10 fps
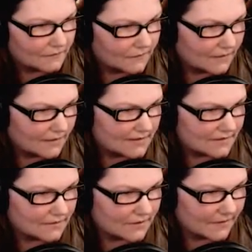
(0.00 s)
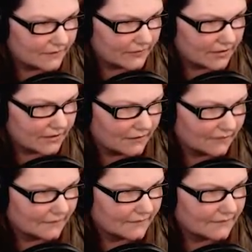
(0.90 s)
Okay, so what about over here?
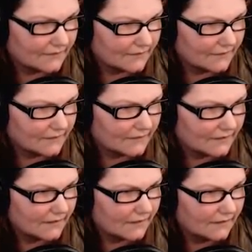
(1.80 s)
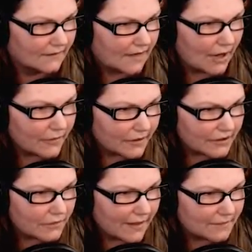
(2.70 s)
How are
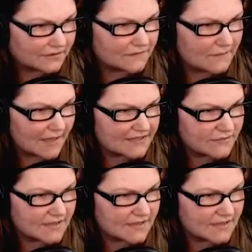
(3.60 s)
you able to mess with